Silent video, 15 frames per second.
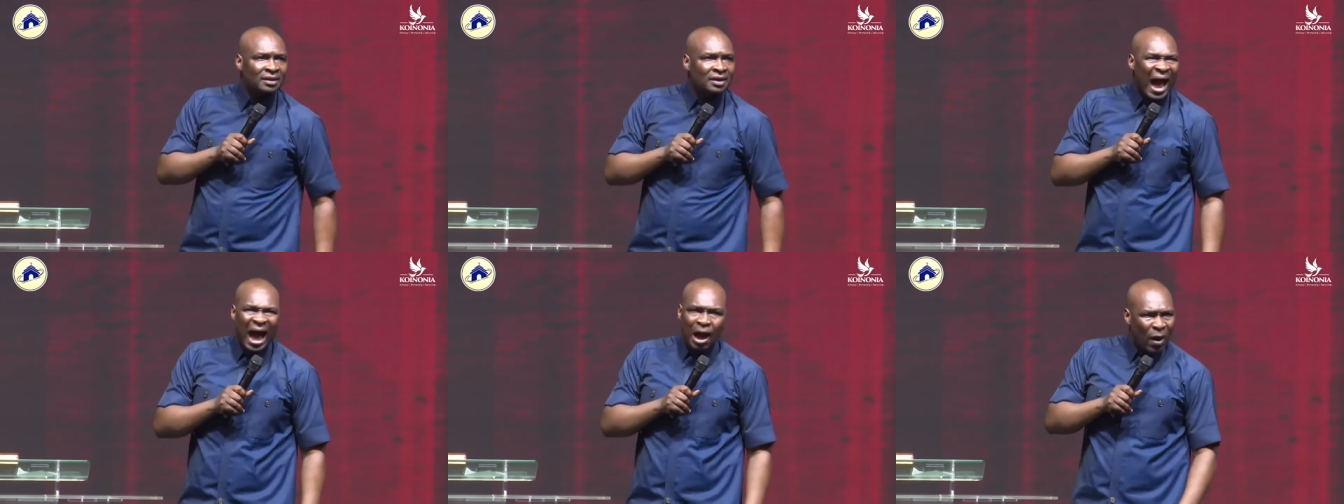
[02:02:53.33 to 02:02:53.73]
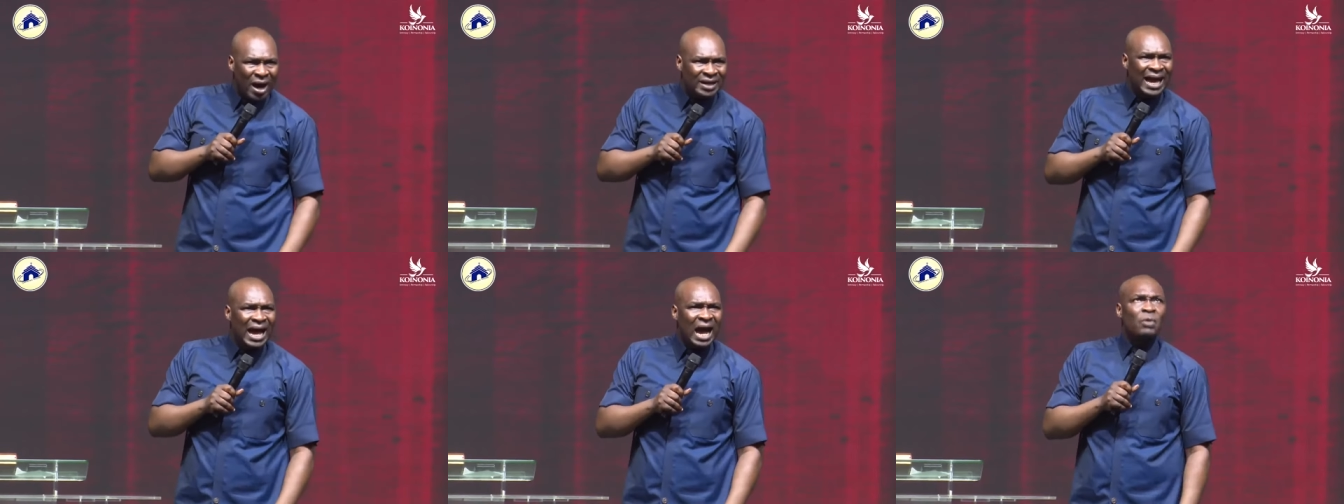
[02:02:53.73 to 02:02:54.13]
I
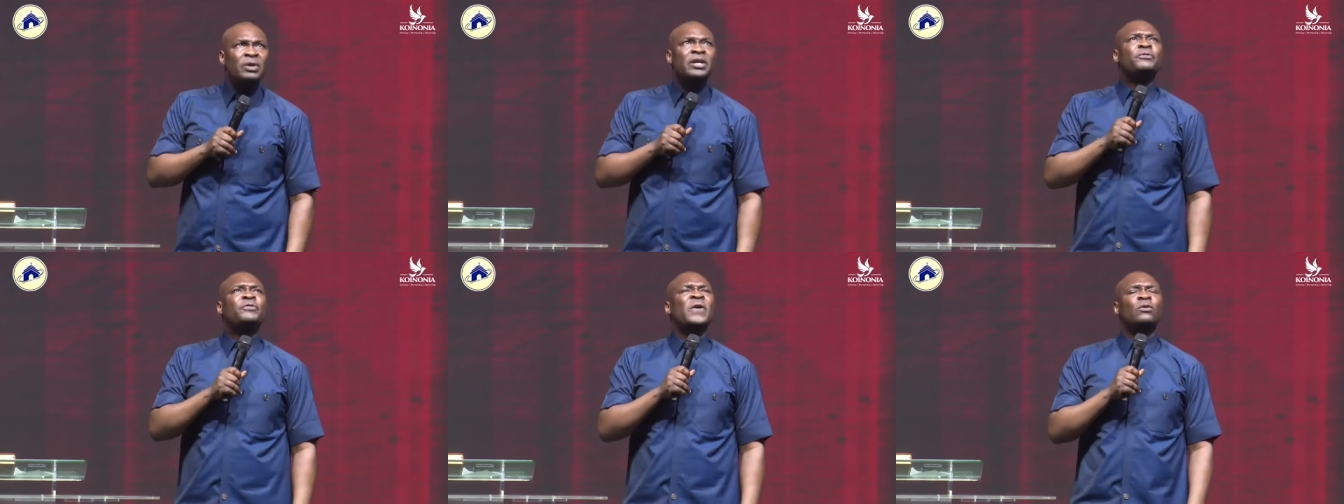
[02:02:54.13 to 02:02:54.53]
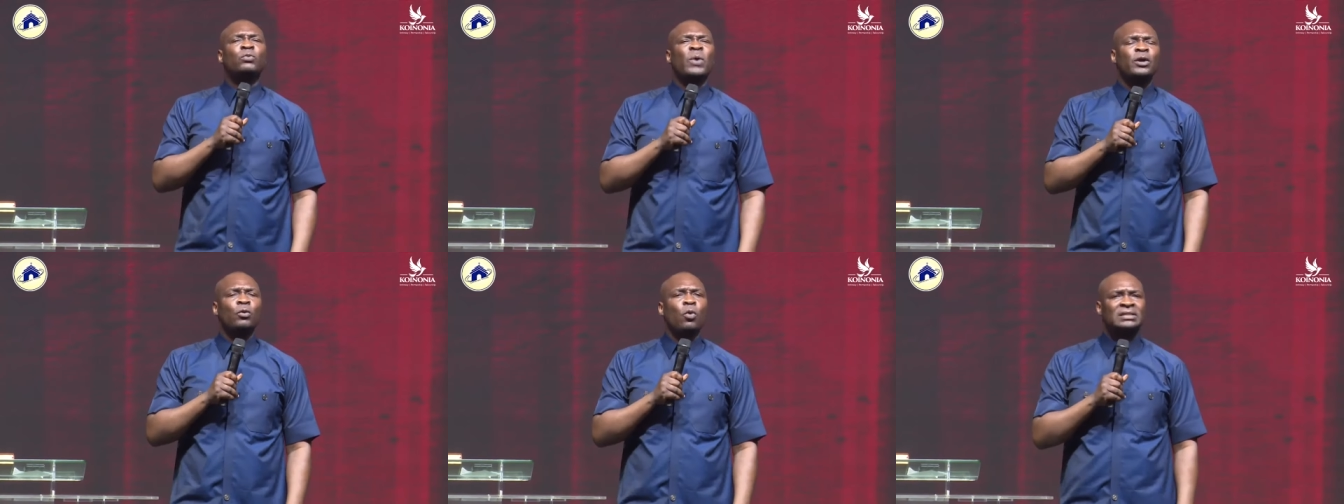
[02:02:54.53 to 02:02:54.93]
wonder how he felt
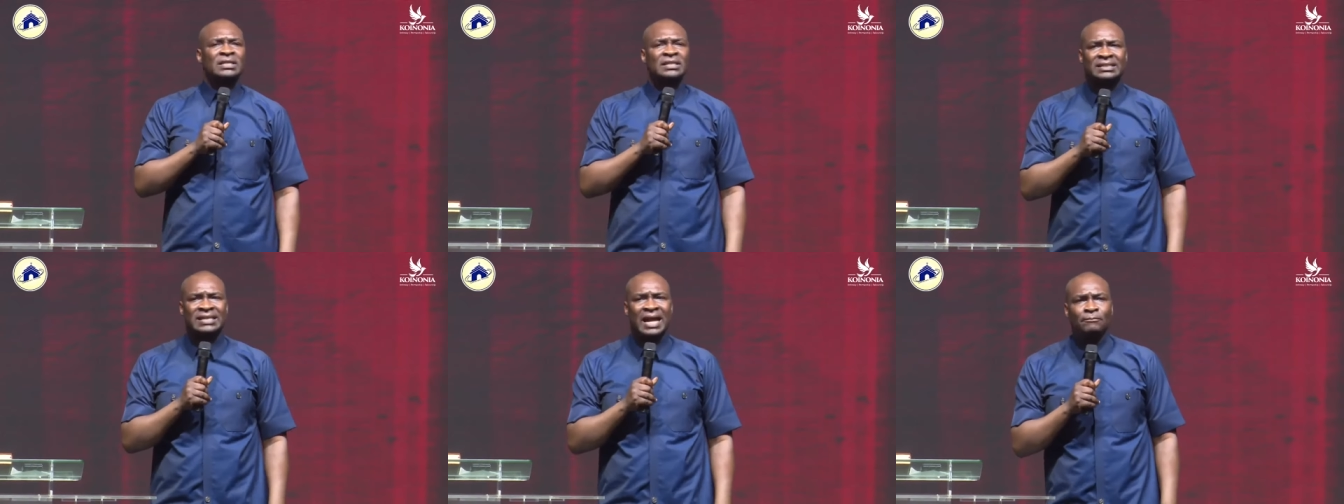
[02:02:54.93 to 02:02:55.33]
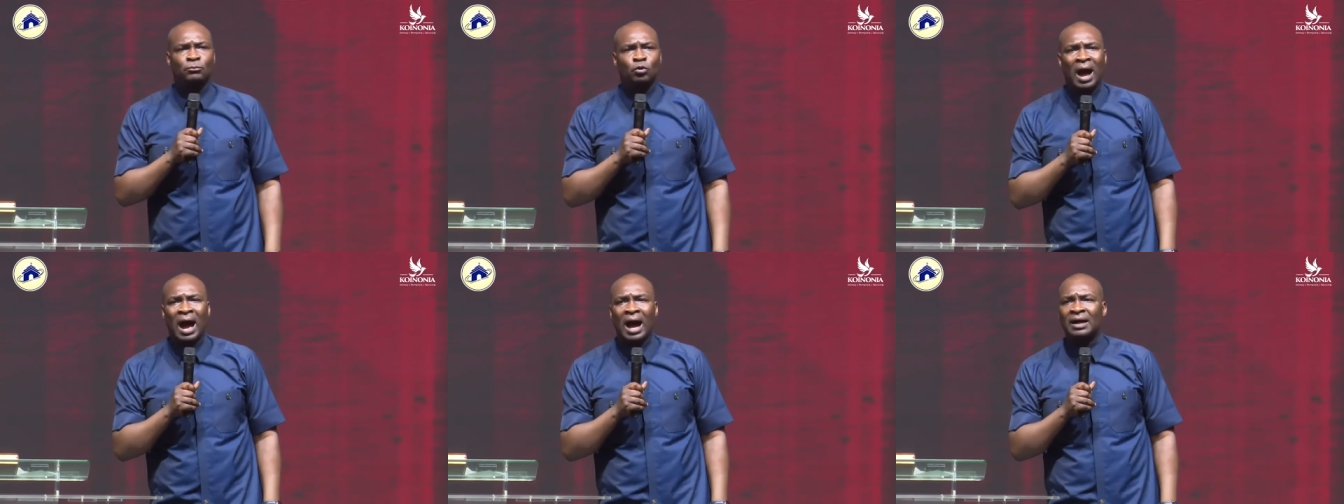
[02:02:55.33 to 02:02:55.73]
when it was his time
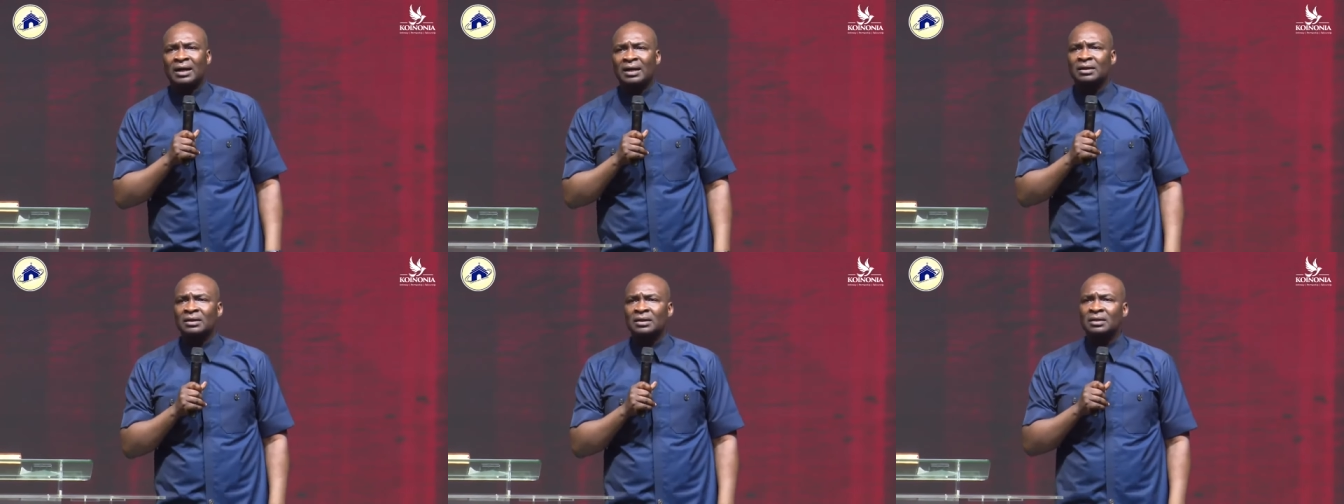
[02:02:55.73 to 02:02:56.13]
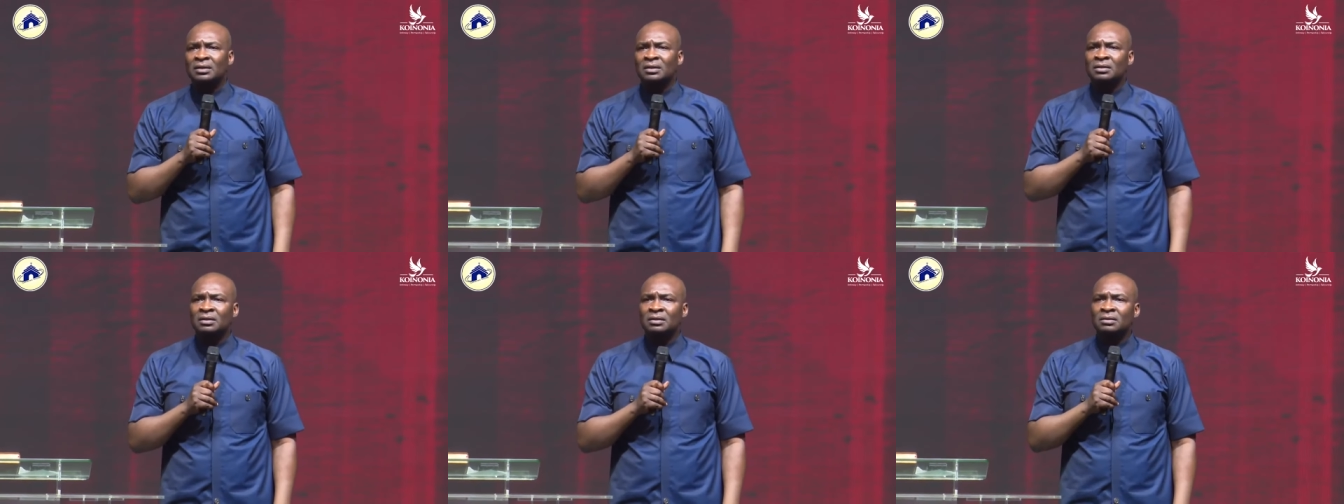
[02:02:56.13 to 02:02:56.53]
to hang.
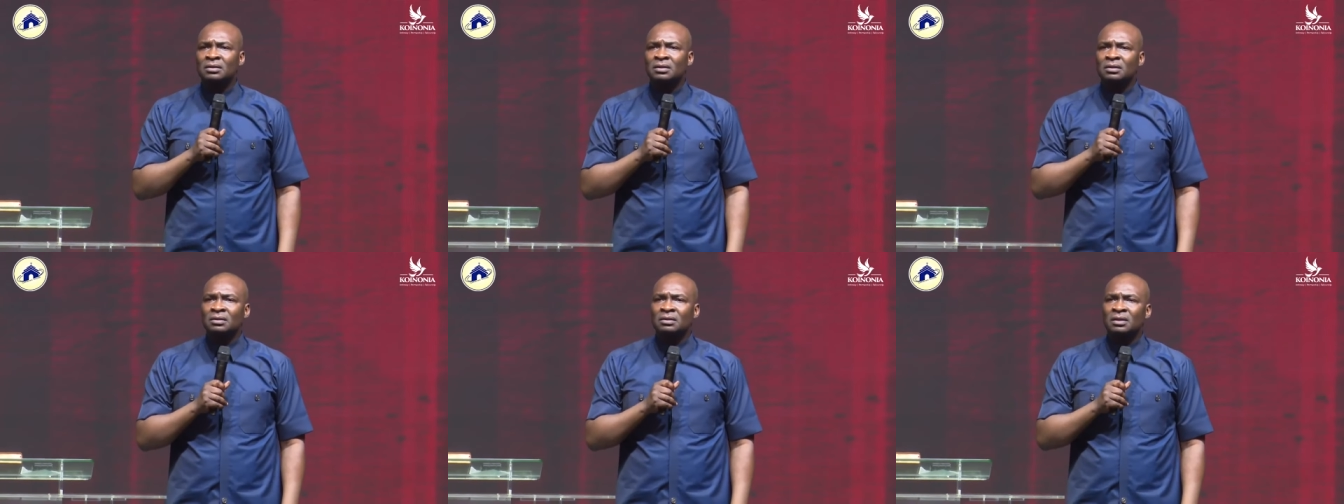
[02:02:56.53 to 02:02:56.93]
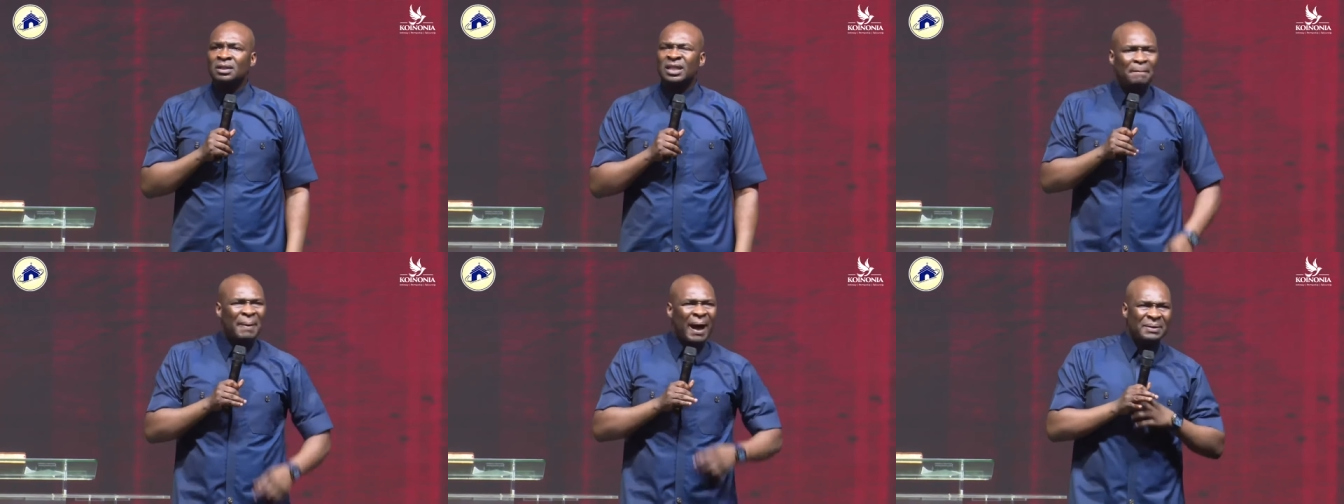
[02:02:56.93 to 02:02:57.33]

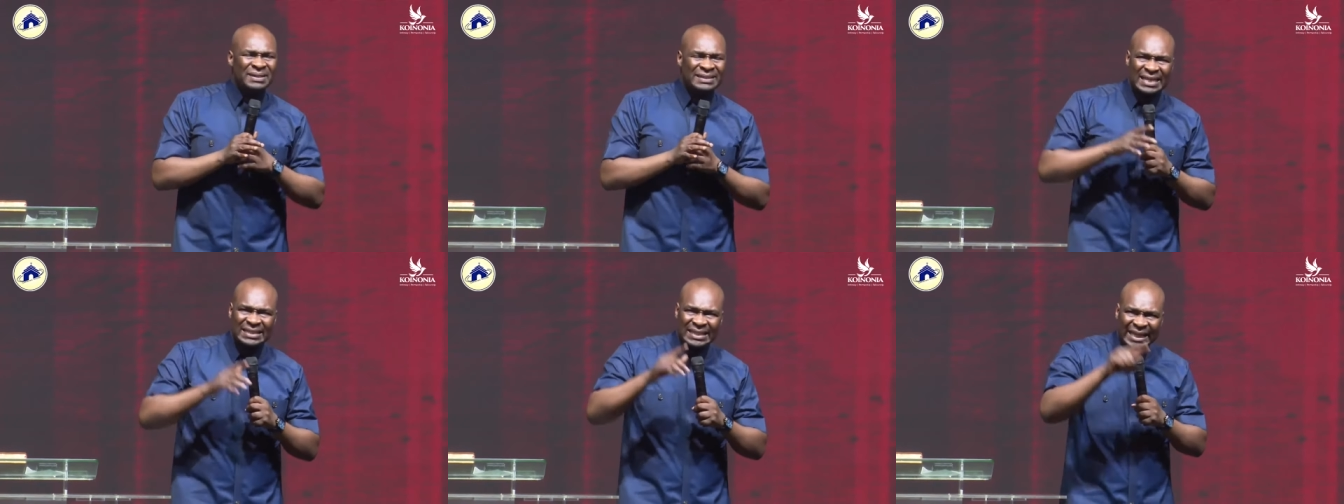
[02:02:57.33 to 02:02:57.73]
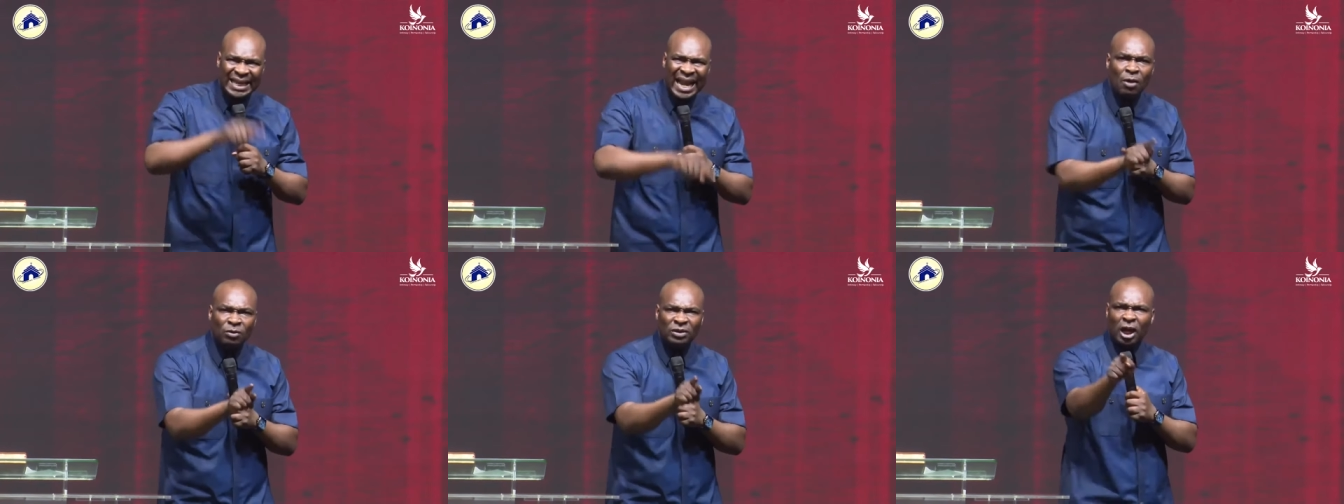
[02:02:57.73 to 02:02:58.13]
The Bible says,
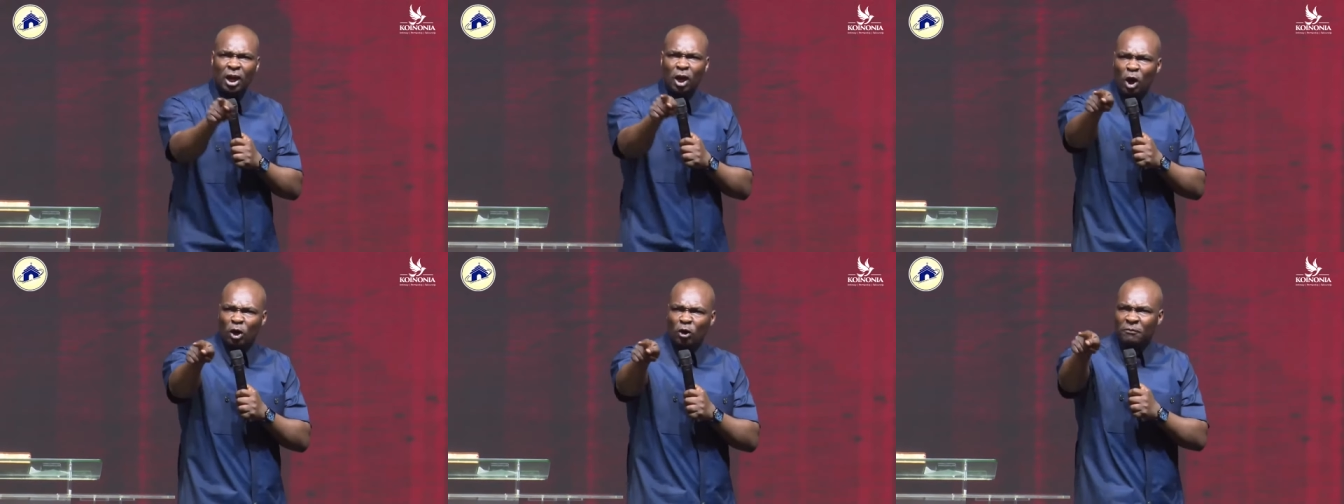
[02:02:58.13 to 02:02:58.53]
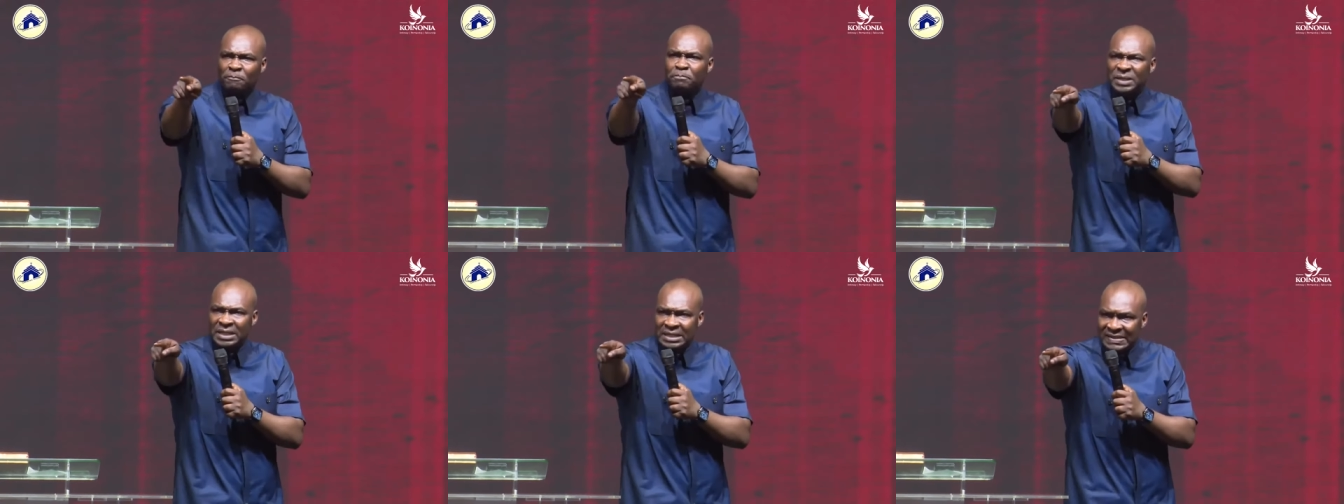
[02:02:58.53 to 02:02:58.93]
now the Lord of
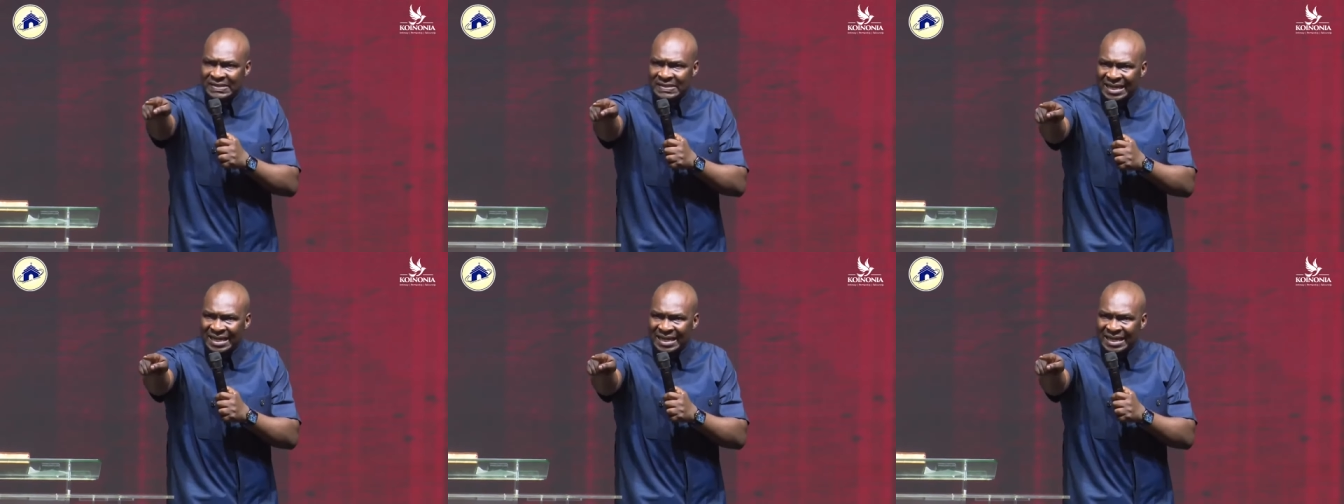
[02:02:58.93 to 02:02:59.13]
peace